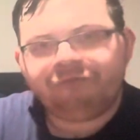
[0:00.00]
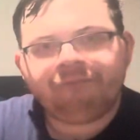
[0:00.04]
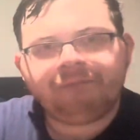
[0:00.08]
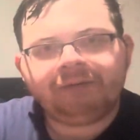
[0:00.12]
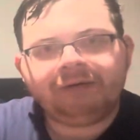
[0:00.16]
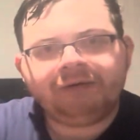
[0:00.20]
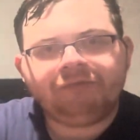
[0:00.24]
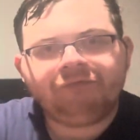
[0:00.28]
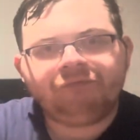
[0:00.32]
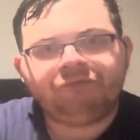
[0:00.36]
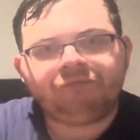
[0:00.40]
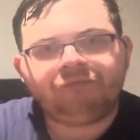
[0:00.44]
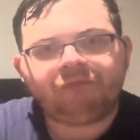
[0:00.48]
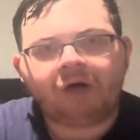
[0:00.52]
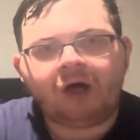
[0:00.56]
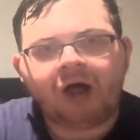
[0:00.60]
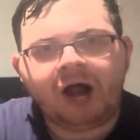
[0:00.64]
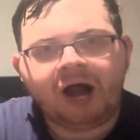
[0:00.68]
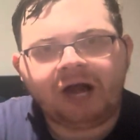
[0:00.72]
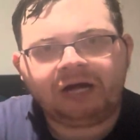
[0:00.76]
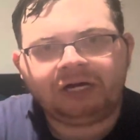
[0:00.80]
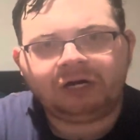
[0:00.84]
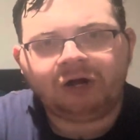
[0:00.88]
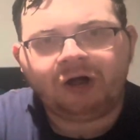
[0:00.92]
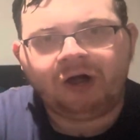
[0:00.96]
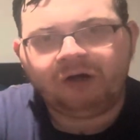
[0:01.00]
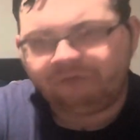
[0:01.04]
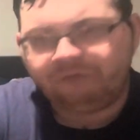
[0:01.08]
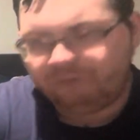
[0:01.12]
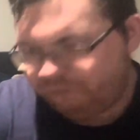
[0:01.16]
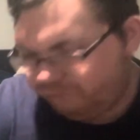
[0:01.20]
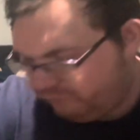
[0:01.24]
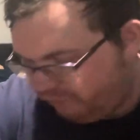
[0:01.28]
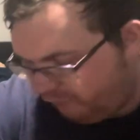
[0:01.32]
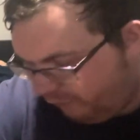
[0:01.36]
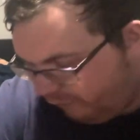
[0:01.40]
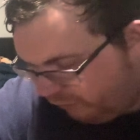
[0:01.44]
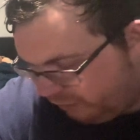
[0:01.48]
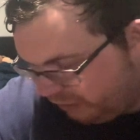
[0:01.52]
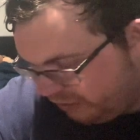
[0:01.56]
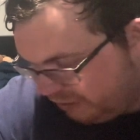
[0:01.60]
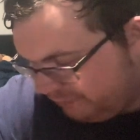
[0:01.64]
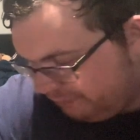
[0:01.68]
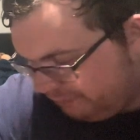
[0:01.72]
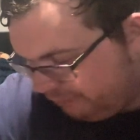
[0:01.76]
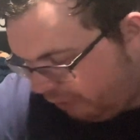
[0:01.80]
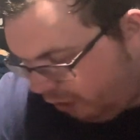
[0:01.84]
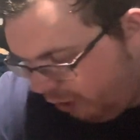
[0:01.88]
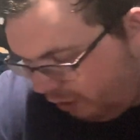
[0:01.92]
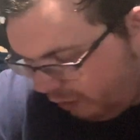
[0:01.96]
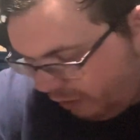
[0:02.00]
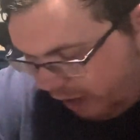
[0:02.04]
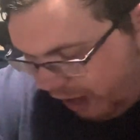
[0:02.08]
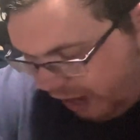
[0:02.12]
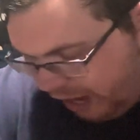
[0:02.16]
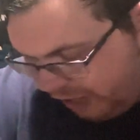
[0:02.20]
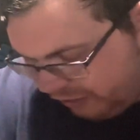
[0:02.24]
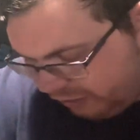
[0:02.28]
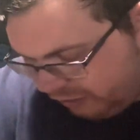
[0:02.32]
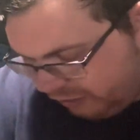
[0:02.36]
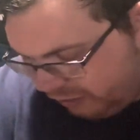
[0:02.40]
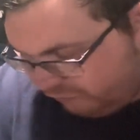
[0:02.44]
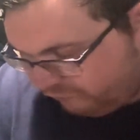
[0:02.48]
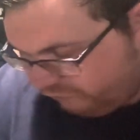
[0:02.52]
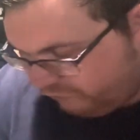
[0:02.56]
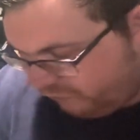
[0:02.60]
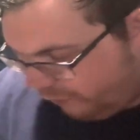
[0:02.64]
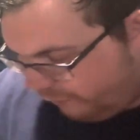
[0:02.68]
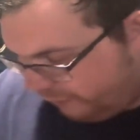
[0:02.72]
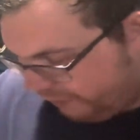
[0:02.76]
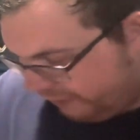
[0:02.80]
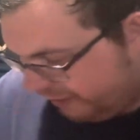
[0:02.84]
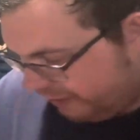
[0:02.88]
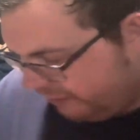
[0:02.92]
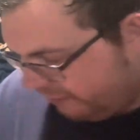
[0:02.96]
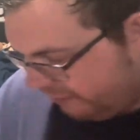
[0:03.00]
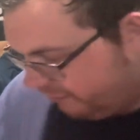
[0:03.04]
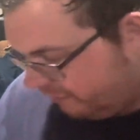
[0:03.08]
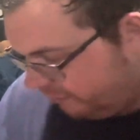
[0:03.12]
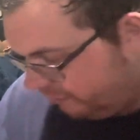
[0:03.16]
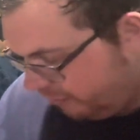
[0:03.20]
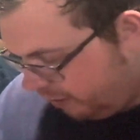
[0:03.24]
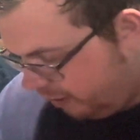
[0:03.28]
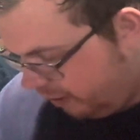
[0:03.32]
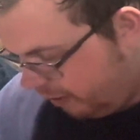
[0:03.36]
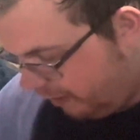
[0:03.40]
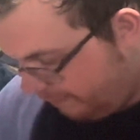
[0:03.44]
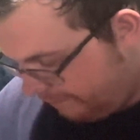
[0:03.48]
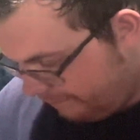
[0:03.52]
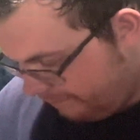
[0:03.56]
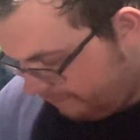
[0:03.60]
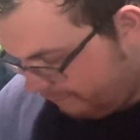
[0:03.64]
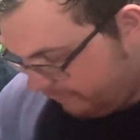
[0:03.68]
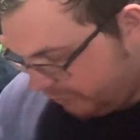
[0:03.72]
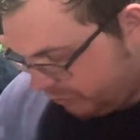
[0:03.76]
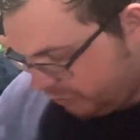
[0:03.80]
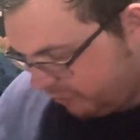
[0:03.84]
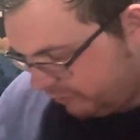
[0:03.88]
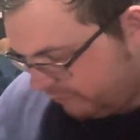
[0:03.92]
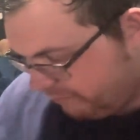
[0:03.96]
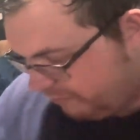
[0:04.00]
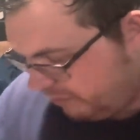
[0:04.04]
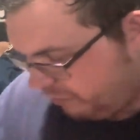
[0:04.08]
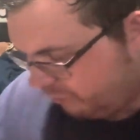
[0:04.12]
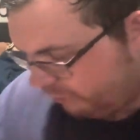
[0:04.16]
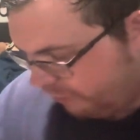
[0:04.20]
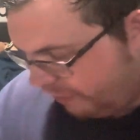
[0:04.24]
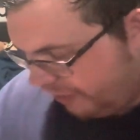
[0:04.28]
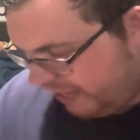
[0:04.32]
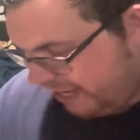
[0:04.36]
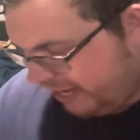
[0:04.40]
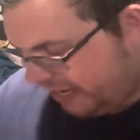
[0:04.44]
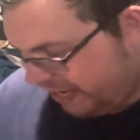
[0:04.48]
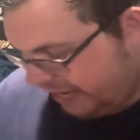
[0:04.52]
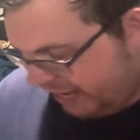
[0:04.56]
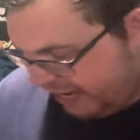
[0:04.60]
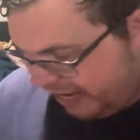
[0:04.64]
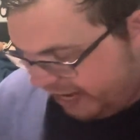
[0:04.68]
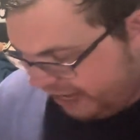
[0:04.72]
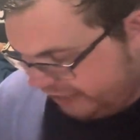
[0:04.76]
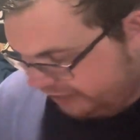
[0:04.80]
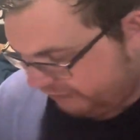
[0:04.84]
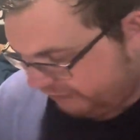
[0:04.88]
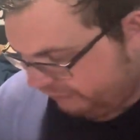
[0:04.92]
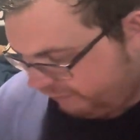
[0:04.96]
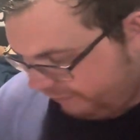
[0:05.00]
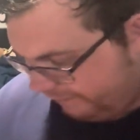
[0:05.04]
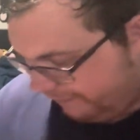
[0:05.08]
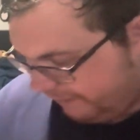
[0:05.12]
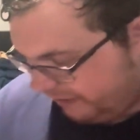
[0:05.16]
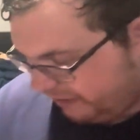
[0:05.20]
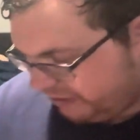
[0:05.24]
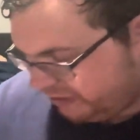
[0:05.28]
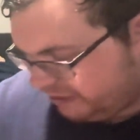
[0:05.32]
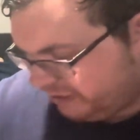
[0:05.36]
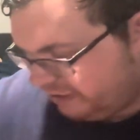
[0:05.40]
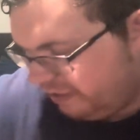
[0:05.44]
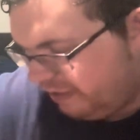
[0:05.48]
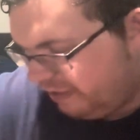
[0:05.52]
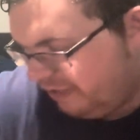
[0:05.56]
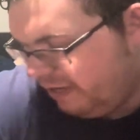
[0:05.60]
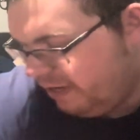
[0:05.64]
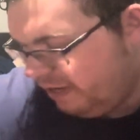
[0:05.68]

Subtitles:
been on and off throwing this ball, throwing it between Midway and the Ripix.